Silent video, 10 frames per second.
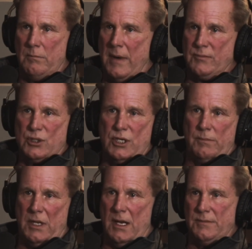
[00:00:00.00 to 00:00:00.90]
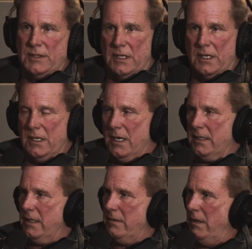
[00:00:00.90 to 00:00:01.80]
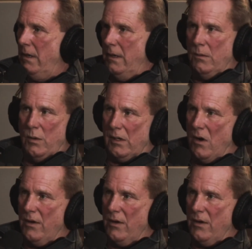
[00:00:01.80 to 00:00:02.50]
membership clubs, and I did work